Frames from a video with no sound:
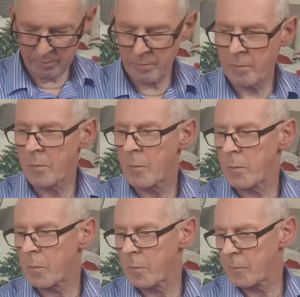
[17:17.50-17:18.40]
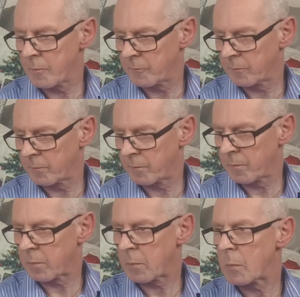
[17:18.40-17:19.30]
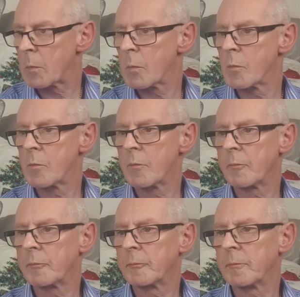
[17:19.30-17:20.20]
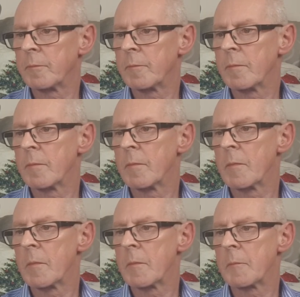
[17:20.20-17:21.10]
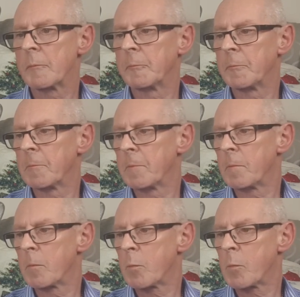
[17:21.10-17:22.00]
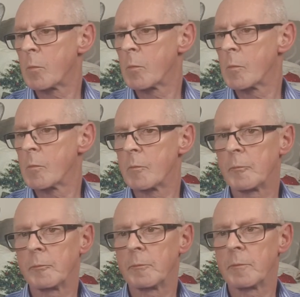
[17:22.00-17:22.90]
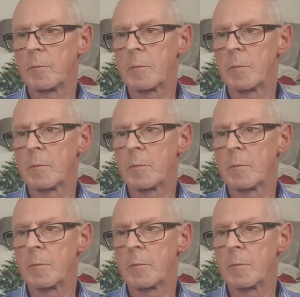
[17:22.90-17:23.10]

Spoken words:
(silent)